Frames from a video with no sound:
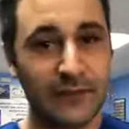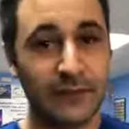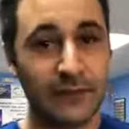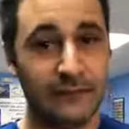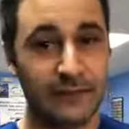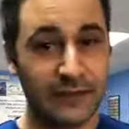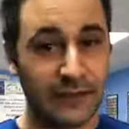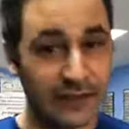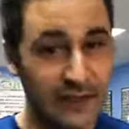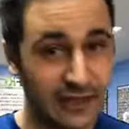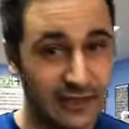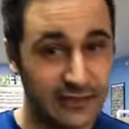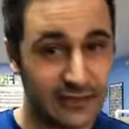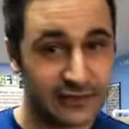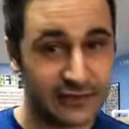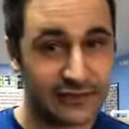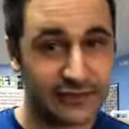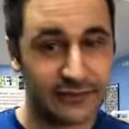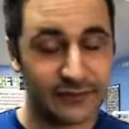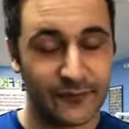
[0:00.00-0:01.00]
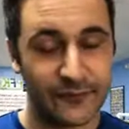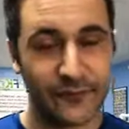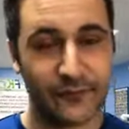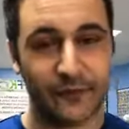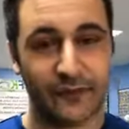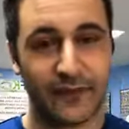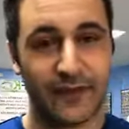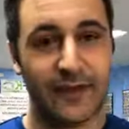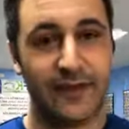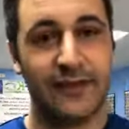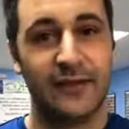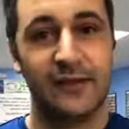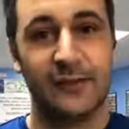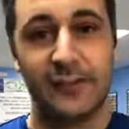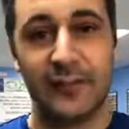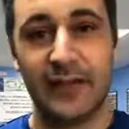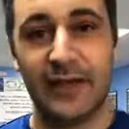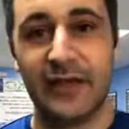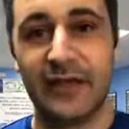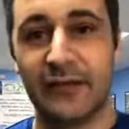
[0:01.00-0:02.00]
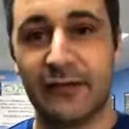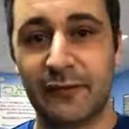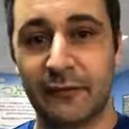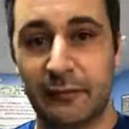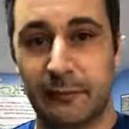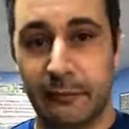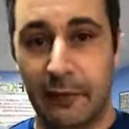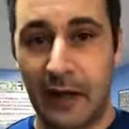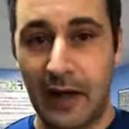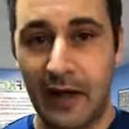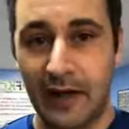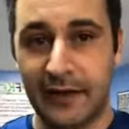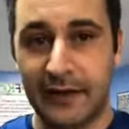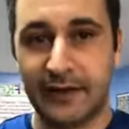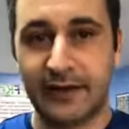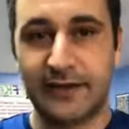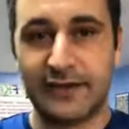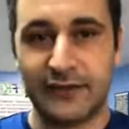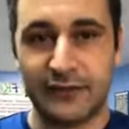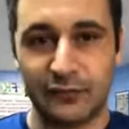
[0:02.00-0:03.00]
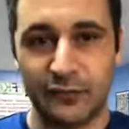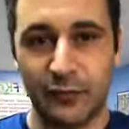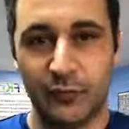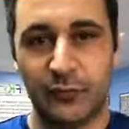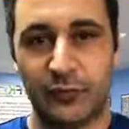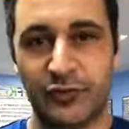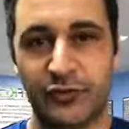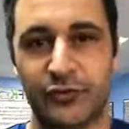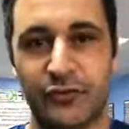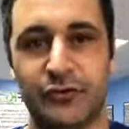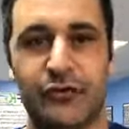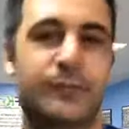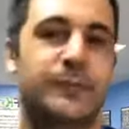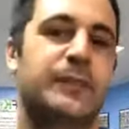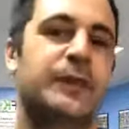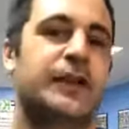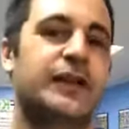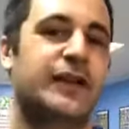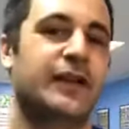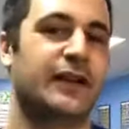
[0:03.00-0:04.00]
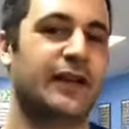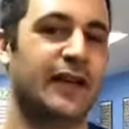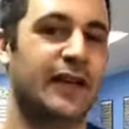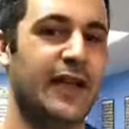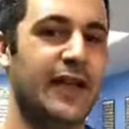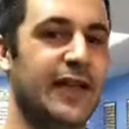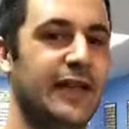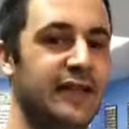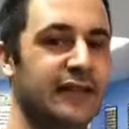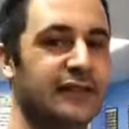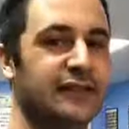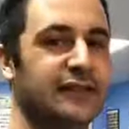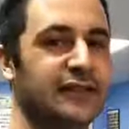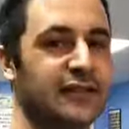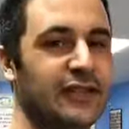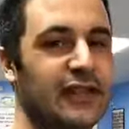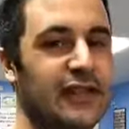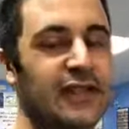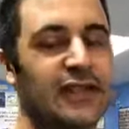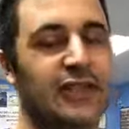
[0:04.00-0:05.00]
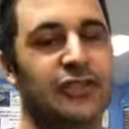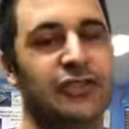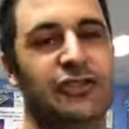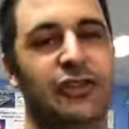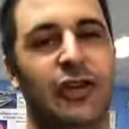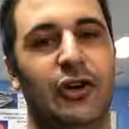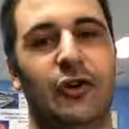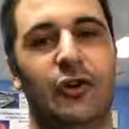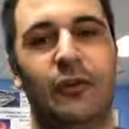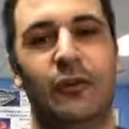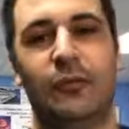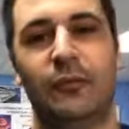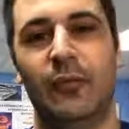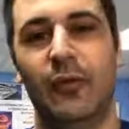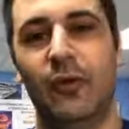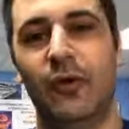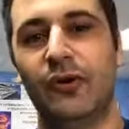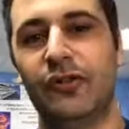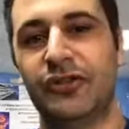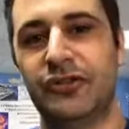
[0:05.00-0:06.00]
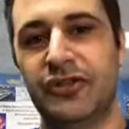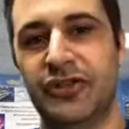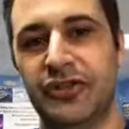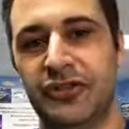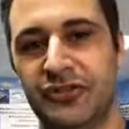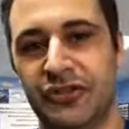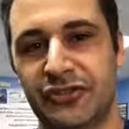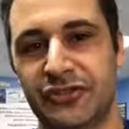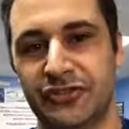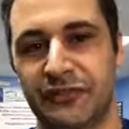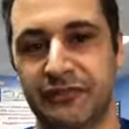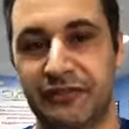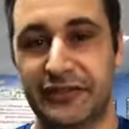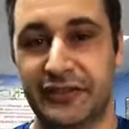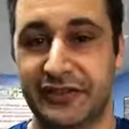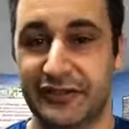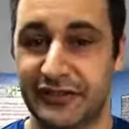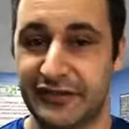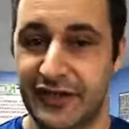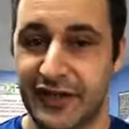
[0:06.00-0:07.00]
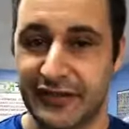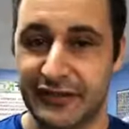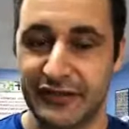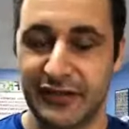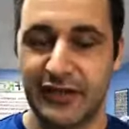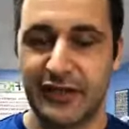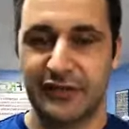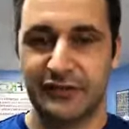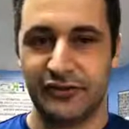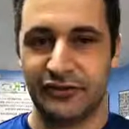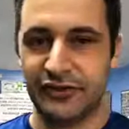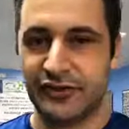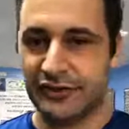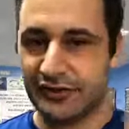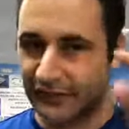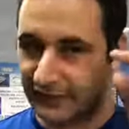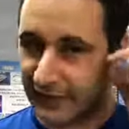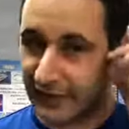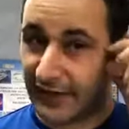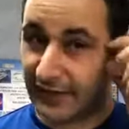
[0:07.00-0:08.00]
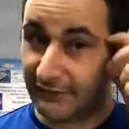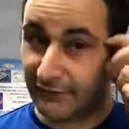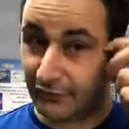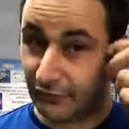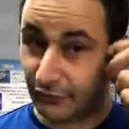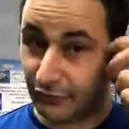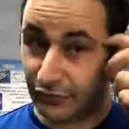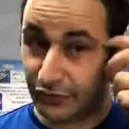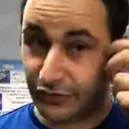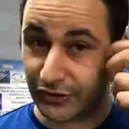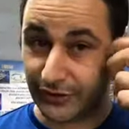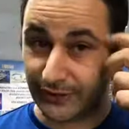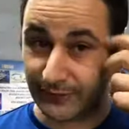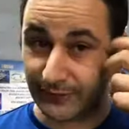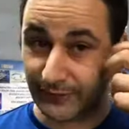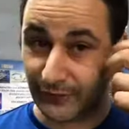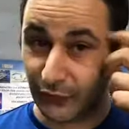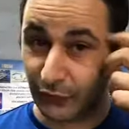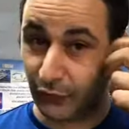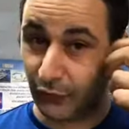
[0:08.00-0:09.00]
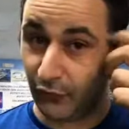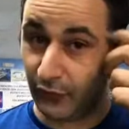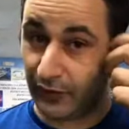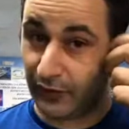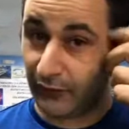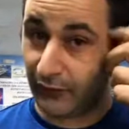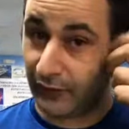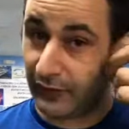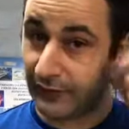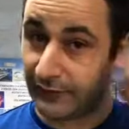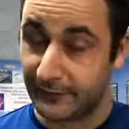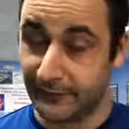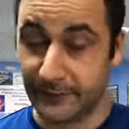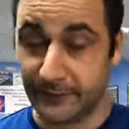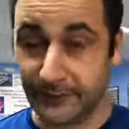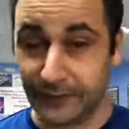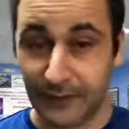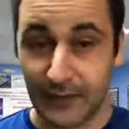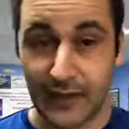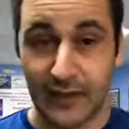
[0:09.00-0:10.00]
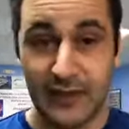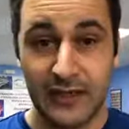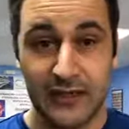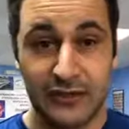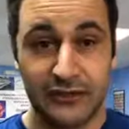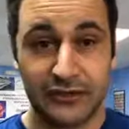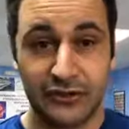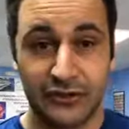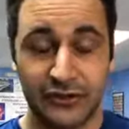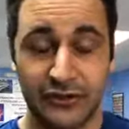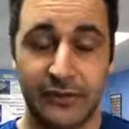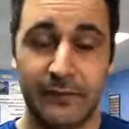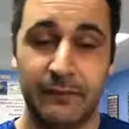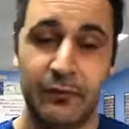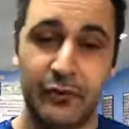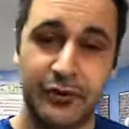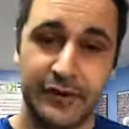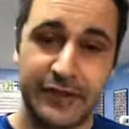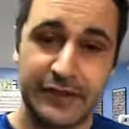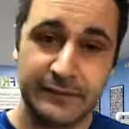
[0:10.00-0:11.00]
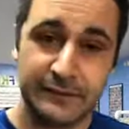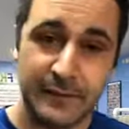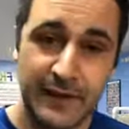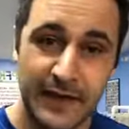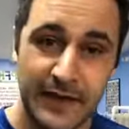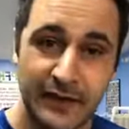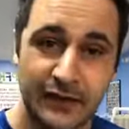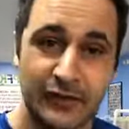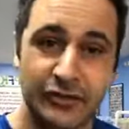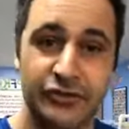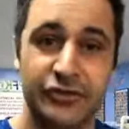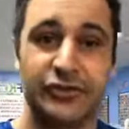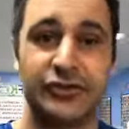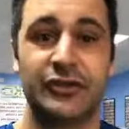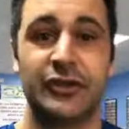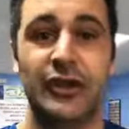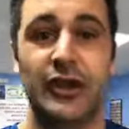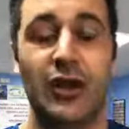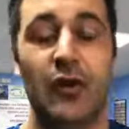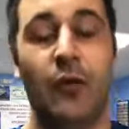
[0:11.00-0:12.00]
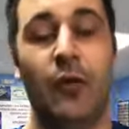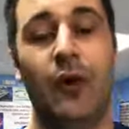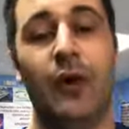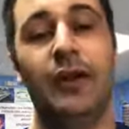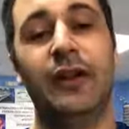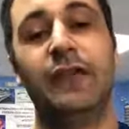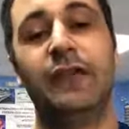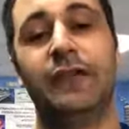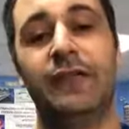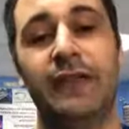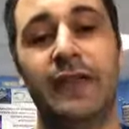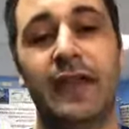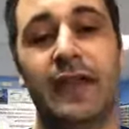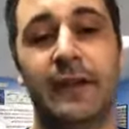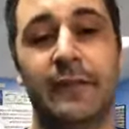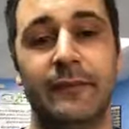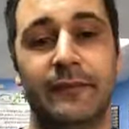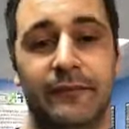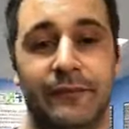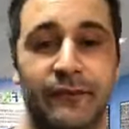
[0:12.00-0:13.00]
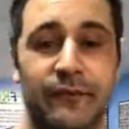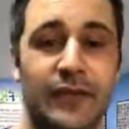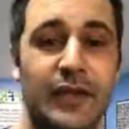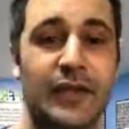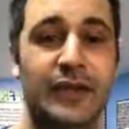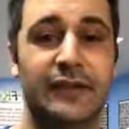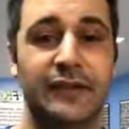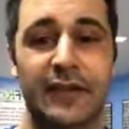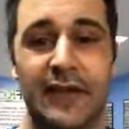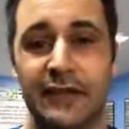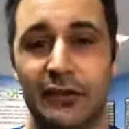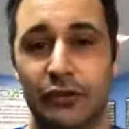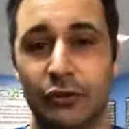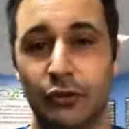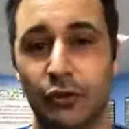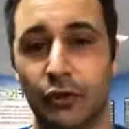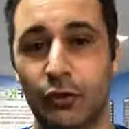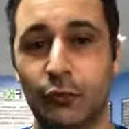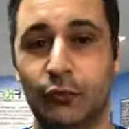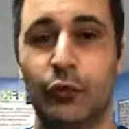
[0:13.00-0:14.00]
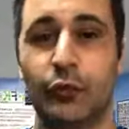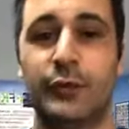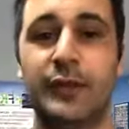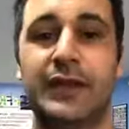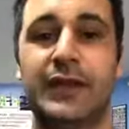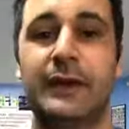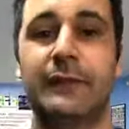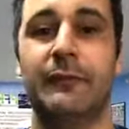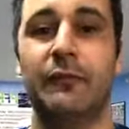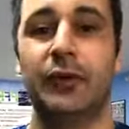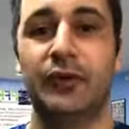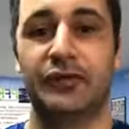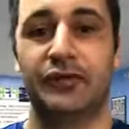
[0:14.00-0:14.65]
Because bigger bodies will produce bigger eggs, so more chances of success. So this is evolution 101. So they're born as males, one of them in that group will become more